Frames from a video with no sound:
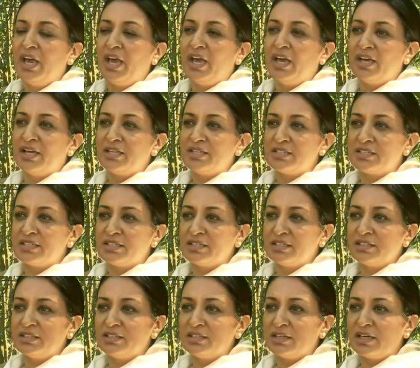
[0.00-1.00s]
And
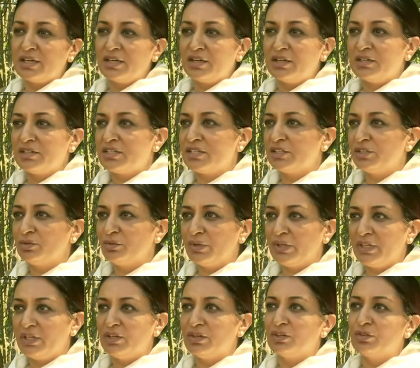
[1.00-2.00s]
until
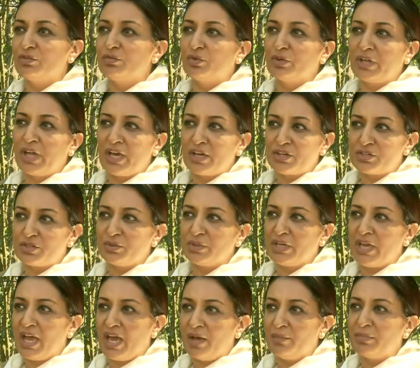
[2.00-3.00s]
we hear of what
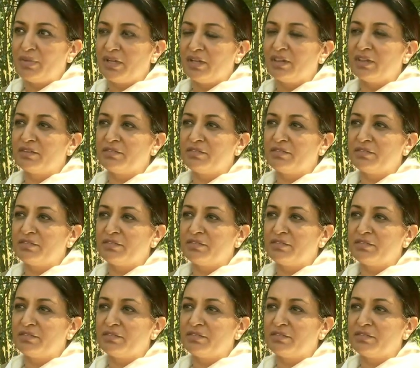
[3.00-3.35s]
actually happened,